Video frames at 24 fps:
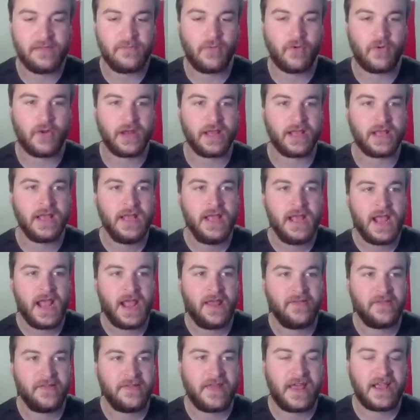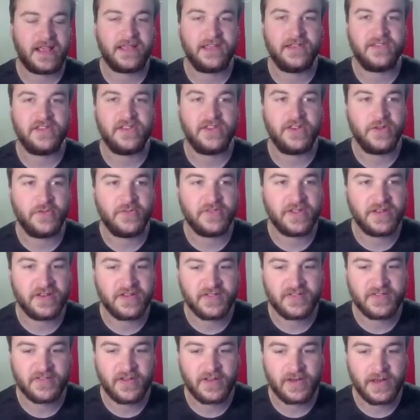morning. And then that continues
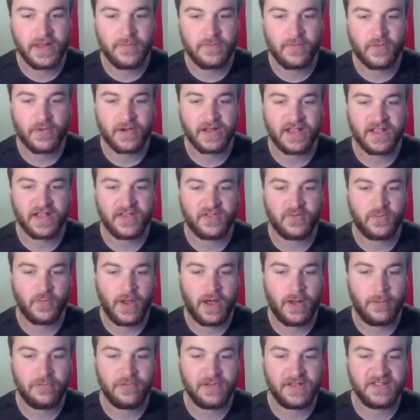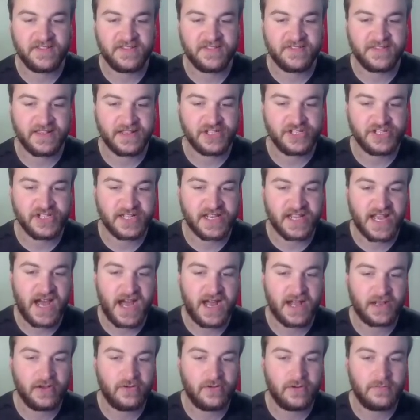into Sunday morning as well. Places like
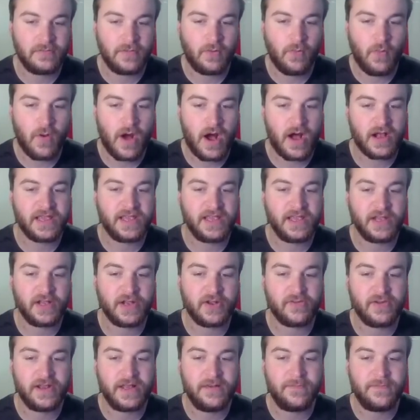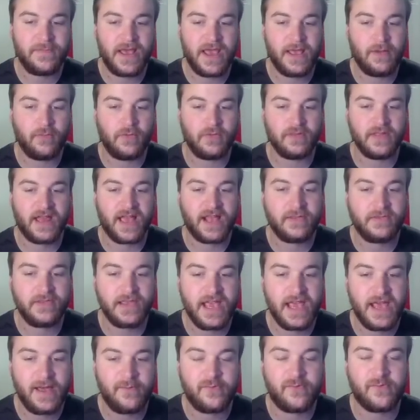Chicago to Milwaukee and Green Bay will
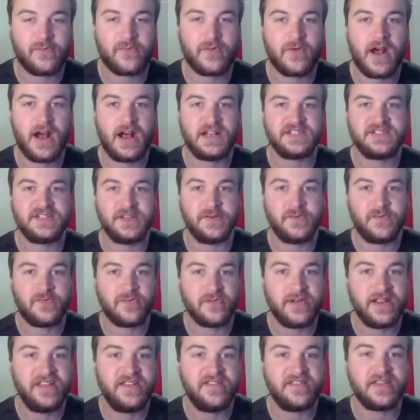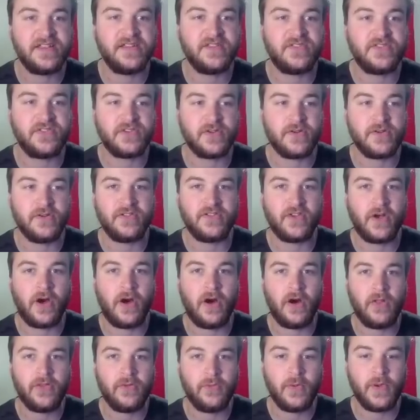likely have frost and freeze concerns
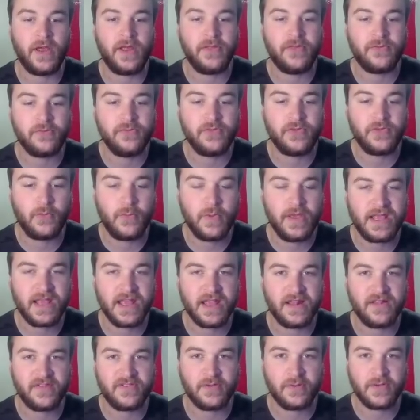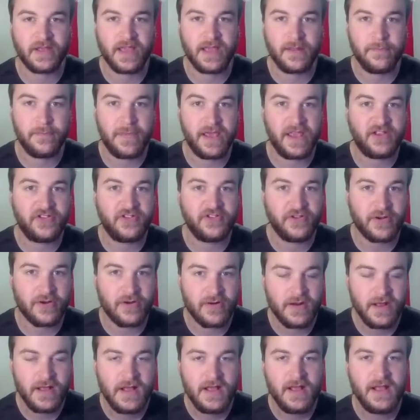all the way through the weekend. So again, make
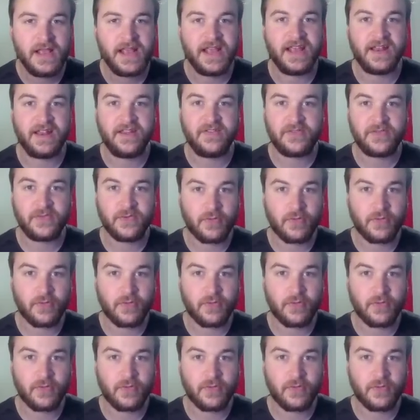sure it is the